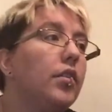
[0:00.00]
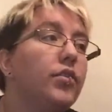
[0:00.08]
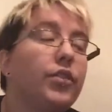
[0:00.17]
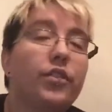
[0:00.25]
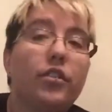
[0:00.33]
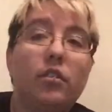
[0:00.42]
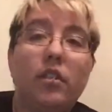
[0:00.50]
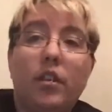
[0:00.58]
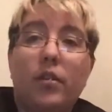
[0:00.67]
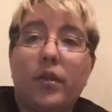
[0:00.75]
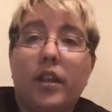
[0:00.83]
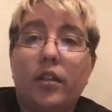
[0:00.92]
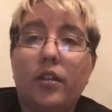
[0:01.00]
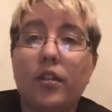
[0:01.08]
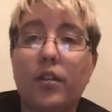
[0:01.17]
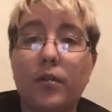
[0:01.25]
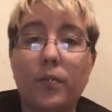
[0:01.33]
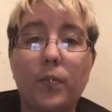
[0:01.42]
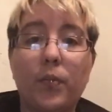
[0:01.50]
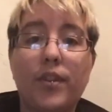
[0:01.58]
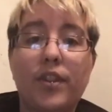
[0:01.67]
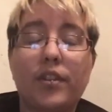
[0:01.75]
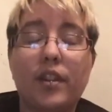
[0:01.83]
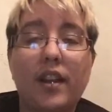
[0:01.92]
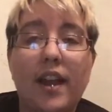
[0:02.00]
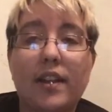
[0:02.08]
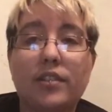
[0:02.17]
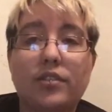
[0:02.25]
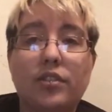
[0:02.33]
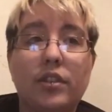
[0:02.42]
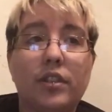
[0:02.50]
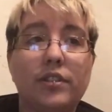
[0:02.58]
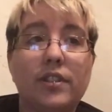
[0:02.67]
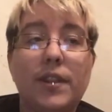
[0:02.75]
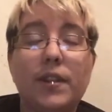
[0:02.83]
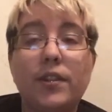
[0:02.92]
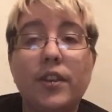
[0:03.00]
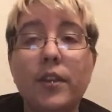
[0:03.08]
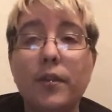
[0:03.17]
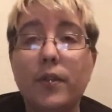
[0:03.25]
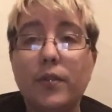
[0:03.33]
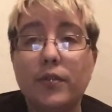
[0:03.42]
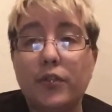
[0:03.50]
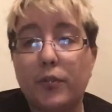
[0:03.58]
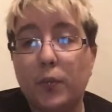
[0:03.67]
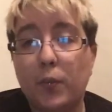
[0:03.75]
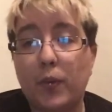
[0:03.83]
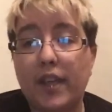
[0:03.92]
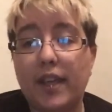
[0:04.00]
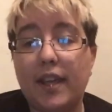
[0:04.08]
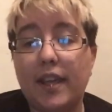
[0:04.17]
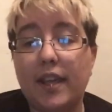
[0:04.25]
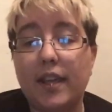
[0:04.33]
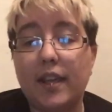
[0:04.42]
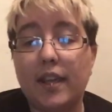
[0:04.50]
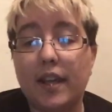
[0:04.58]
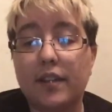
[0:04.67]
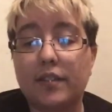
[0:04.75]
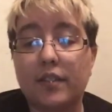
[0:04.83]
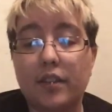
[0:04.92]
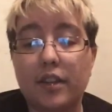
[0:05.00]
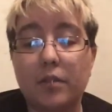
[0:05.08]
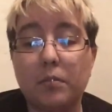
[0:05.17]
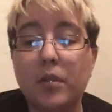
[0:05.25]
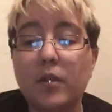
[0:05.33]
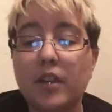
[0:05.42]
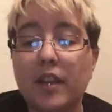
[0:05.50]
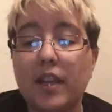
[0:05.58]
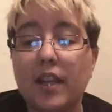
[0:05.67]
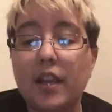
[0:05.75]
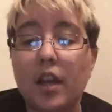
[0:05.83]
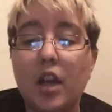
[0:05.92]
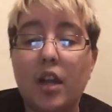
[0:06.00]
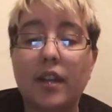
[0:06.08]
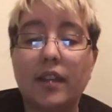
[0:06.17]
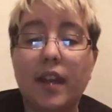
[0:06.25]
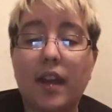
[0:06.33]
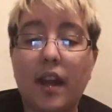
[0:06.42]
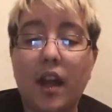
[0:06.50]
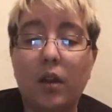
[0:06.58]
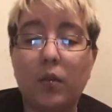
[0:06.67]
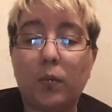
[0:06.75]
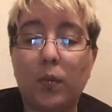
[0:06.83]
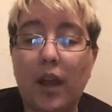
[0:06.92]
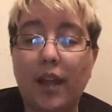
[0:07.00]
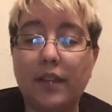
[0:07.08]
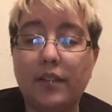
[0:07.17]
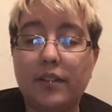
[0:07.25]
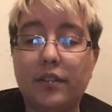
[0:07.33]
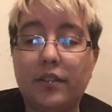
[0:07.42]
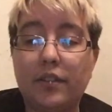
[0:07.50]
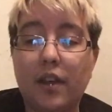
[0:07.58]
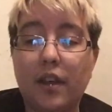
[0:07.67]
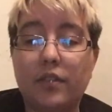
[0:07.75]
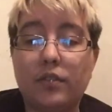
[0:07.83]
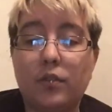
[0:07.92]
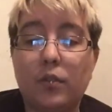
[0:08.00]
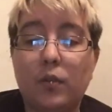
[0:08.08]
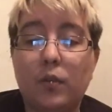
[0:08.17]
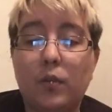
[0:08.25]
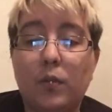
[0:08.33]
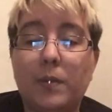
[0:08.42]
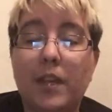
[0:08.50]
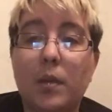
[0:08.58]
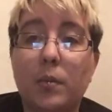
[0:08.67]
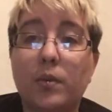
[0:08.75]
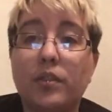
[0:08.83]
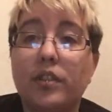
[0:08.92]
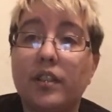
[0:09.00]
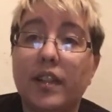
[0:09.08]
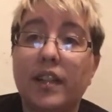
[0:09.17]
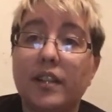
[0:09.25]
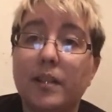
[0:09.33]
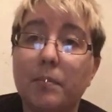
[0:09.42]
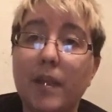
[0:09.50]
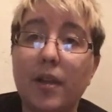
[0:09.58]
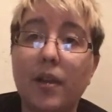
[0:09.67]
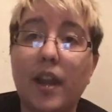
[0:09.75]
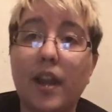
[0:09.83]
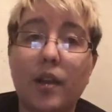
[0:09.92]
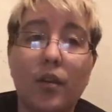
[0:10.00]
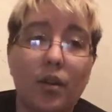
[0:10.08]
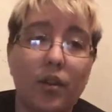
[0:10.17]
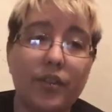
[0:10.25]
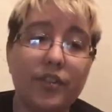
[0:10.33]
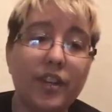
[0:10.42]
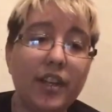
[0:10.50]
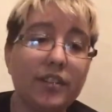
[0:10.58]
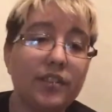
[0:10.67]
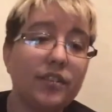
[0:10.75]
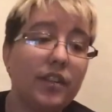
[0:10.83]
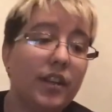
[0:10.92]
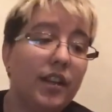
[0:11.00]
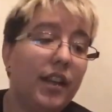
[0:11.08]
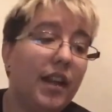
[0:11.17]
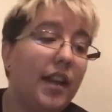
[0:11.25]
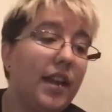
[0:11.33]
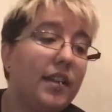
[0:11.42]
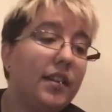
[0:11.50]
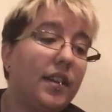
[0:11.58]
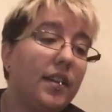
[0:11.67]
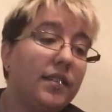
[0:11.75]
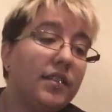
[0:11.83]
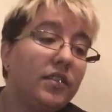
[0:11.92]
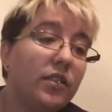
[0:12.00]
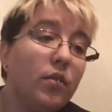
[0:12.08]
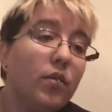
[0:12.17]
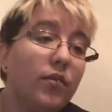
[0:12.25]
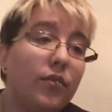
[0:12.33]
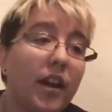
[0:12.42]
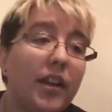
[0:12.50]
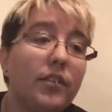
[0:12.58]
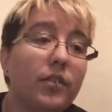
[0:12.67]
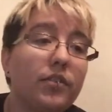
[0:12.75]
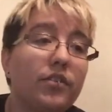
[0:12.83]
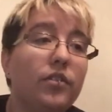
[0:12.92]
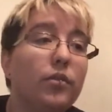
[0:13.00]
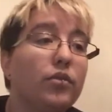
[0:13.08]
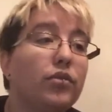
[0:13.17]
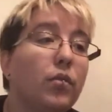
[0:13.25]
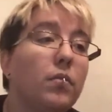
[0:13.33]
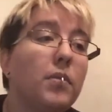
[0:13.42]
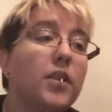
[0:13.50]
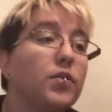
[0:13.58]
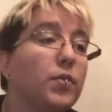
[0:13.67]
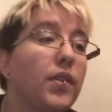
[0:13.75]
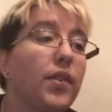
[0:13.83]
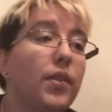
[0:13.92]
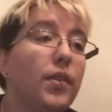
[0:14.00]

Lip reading: just, here within the last 10 years, we, as the community, got our rights to be able to legally marry in all the states. And it's still a fight. There's still so much with,